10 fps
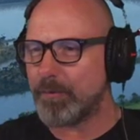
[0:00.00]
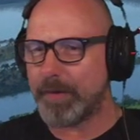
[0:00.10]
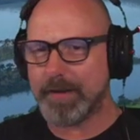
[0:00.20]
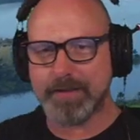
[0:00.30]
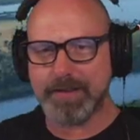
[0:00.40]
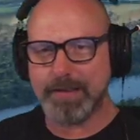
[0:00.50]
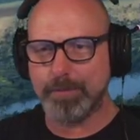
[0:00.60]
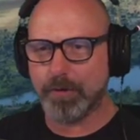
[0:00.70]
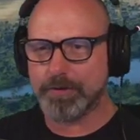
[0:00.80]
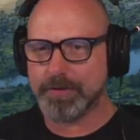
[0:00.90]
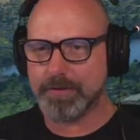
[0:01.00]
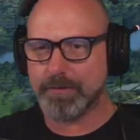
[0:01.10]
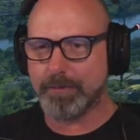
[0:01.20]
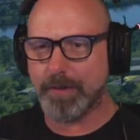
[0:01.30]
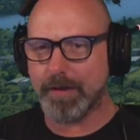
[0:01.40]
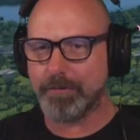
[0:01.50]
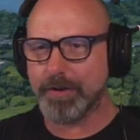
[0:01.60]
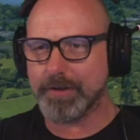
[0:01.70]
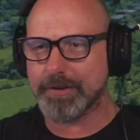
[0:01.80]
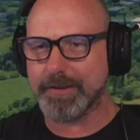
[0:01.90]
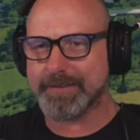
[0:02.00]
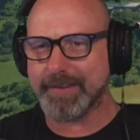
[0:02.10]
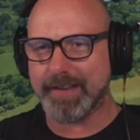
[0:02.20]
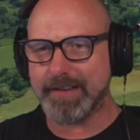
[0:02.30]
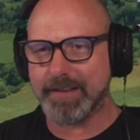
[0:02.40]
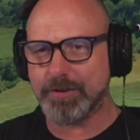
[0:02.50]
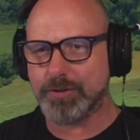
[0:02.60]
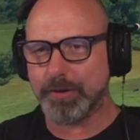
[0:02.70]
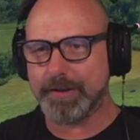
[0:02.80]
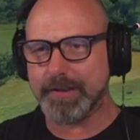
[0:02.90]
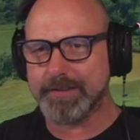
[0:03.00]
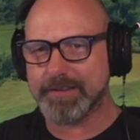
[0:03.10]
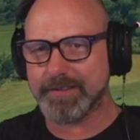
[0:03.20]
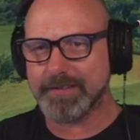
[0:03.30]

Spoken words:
with keyboard, but I'm not gonna say I enjoyed it.